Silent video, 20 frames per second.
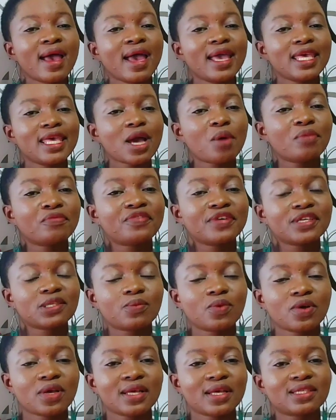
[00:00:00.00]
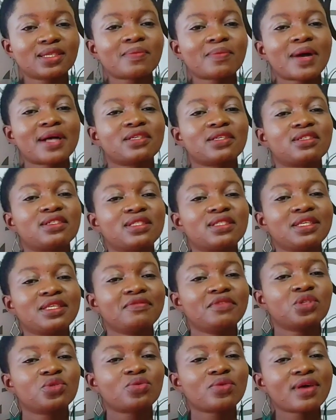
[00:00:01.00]
here on facebook smart
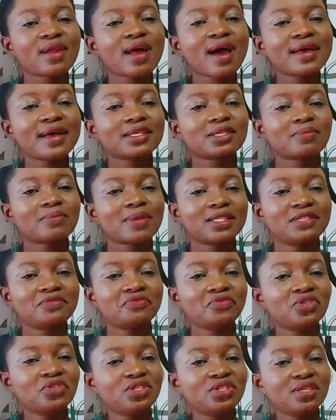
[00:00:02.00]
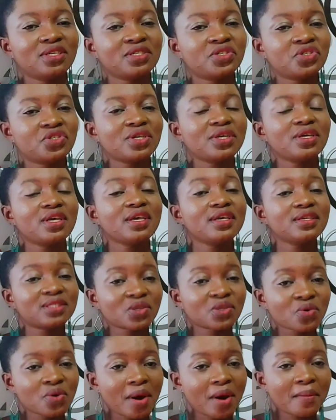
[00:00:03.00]
tv twitter smart tv gh
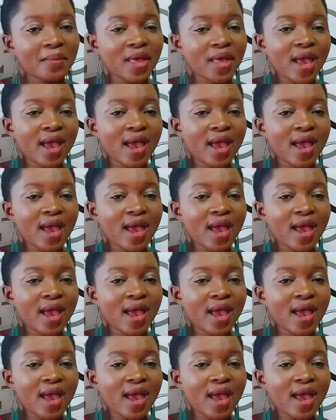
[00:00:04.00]
instagram